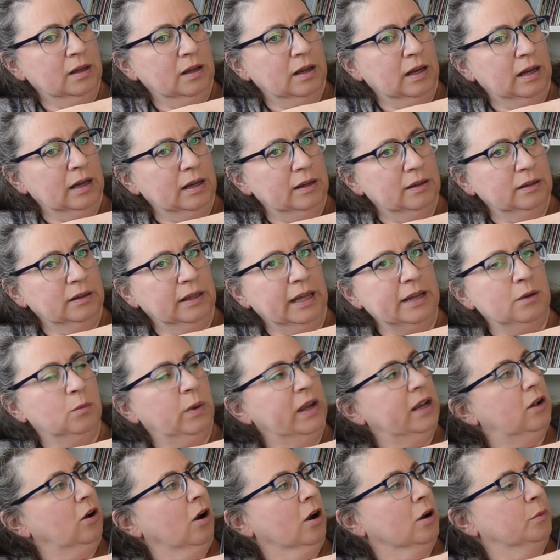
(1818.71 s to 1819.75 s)

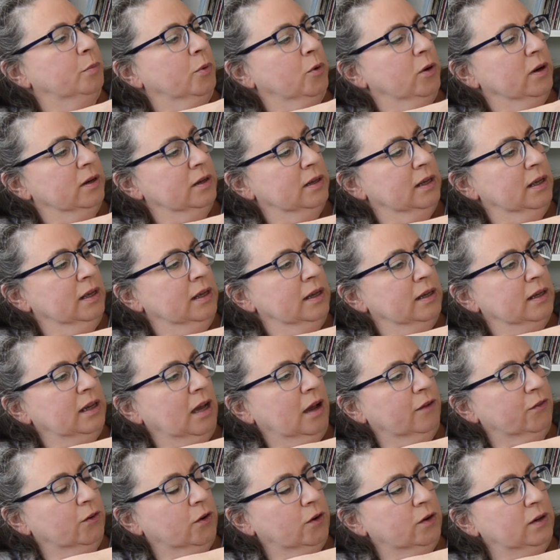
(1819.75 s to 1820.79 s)
lightweight cardboard
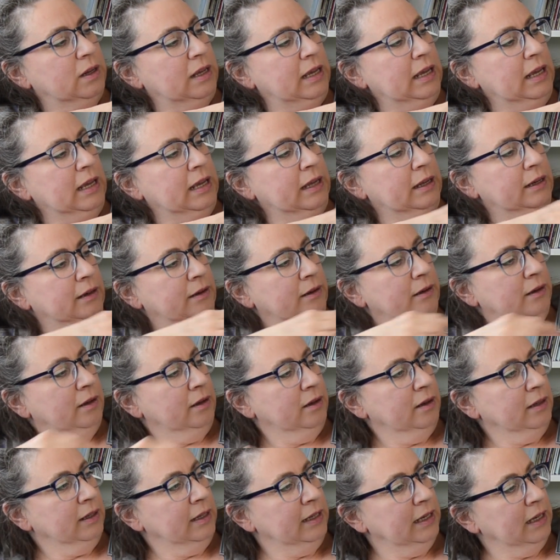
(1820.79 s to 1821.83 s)
covered in
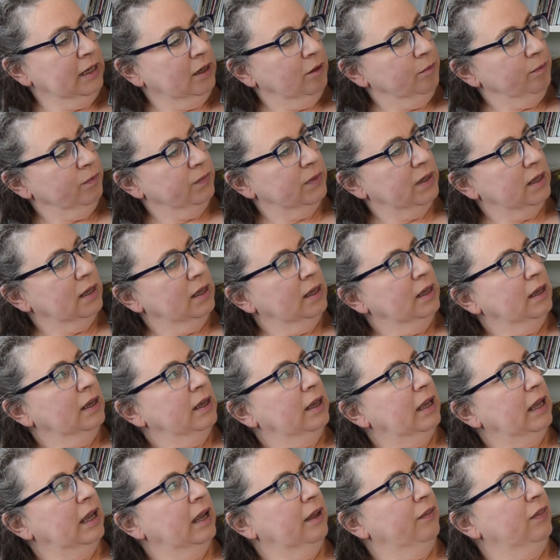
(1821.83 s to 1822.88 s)
gingham,
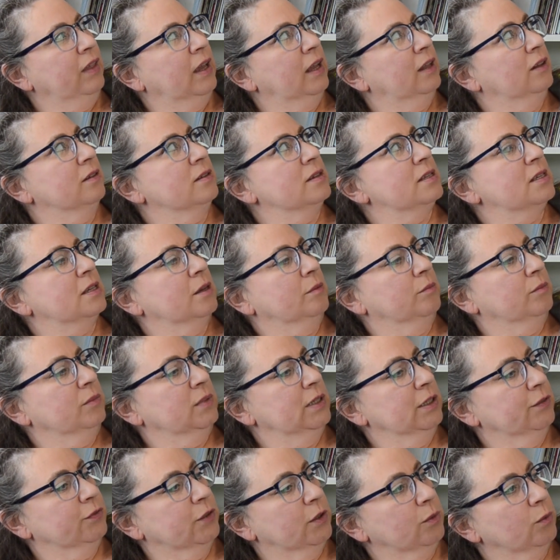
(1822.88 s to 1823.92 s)
and then some
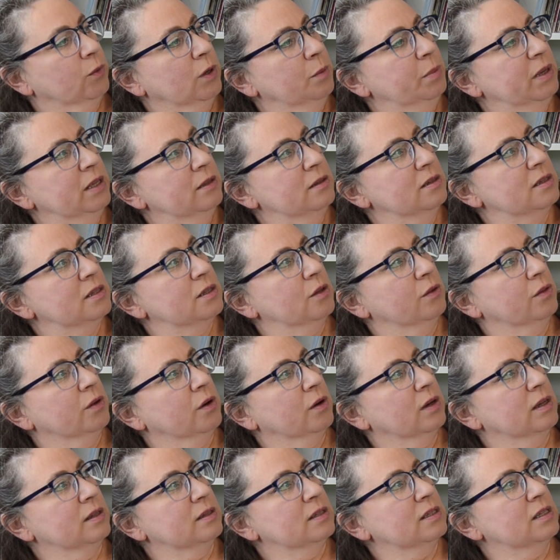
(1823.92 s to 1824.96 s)
different ribbons. So
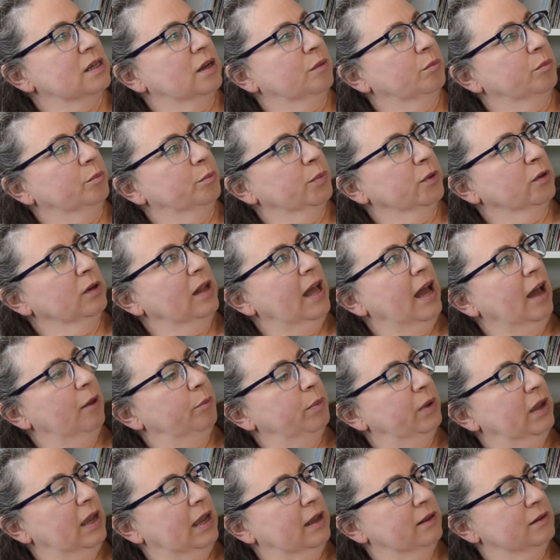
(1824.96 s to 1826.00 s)
there is some
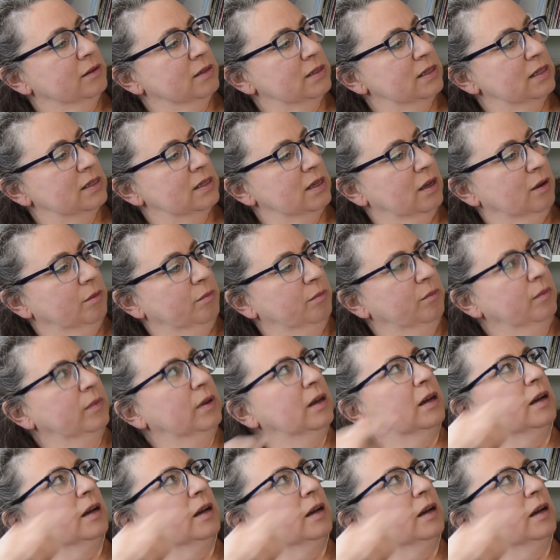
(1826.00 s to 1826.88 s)
burlap and some